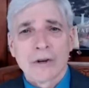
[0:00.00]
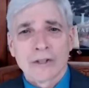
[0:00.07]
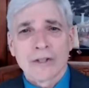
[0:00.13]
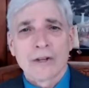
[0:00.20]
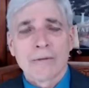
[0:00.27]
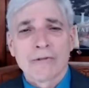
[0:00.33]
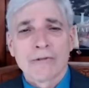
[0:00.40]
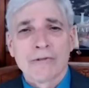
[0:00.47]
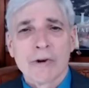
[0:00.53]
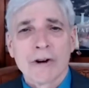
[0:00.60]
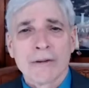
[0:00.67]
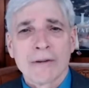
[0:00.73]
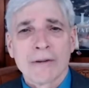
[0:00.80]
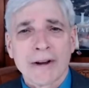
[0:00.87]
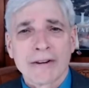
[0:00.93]
the number 4
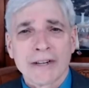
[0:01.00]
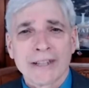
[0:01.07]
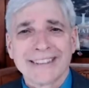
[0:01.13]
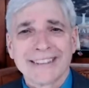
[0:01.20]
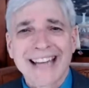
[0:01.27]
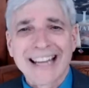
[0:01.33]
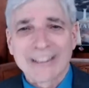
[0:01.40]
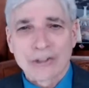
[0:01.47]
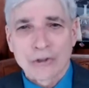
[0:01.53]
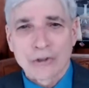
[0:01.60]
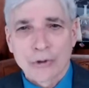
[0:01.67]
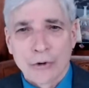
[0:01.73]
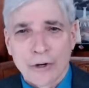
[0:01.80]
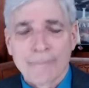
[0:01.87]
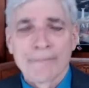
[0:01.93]

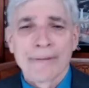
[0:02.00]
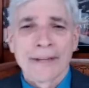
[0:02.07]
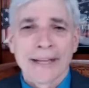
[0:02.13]
America.store.